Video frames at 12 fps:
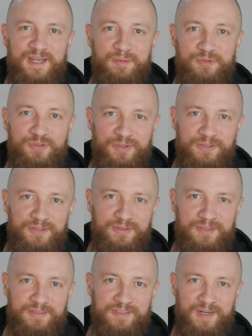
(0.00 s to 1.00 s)
I'm sure
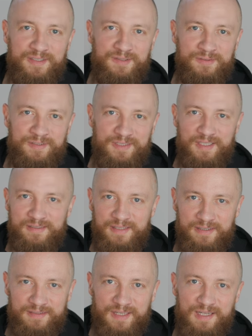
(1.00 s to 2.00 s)
you're starting to see that
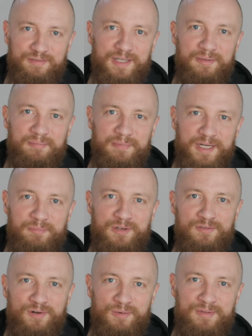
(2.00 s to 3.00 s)
there's kind of a big
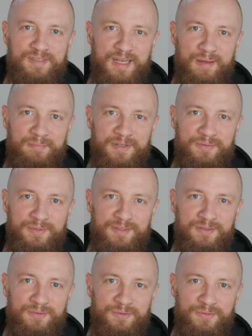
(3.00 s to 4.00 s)
performance gap between
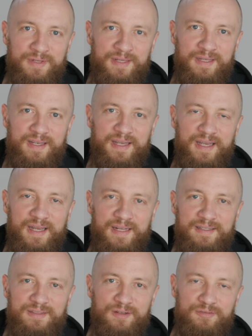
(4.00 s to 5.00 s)
the two.
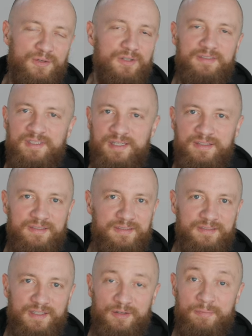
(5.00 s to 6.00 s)
And of course,
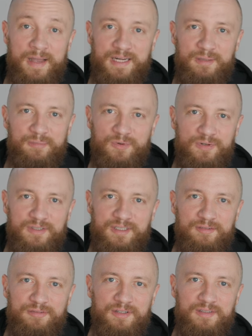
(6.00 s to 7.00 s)
there's there are many more
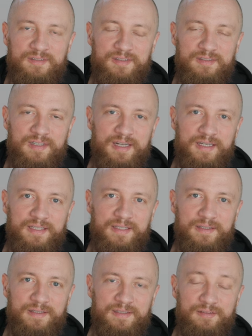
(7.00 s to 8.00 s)
differences,
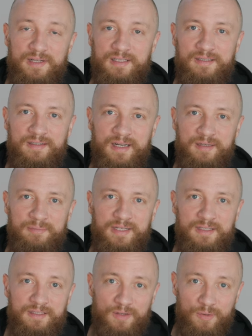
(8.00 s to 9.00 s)
like uh, the Falcon 9
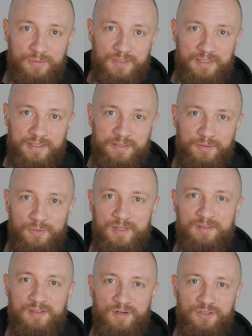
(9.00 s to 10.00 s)
being the only
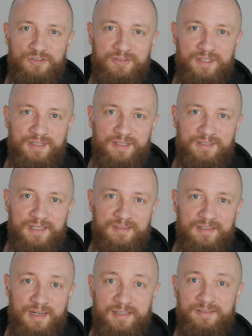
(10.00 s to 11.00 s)
U.S. launch vehicle
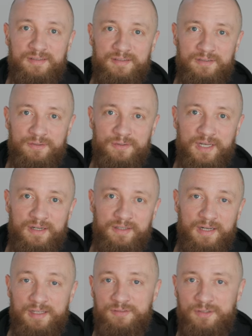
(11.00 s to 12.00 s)
that's licensed to
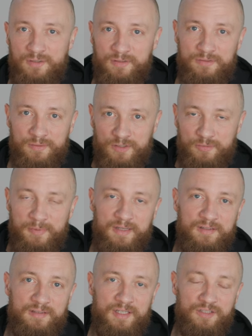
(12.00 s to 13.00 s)
carry astronauts to the
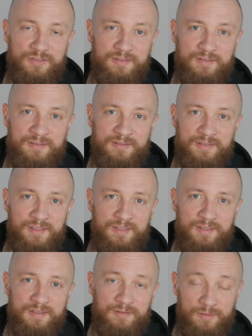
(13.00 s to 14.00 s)
space stations,
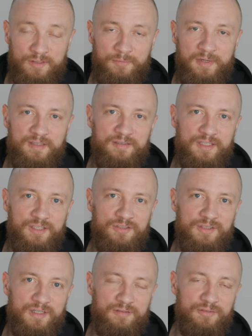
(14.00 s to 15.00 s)
to the space
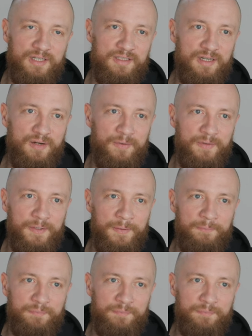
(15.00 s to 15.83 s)
station out of right now.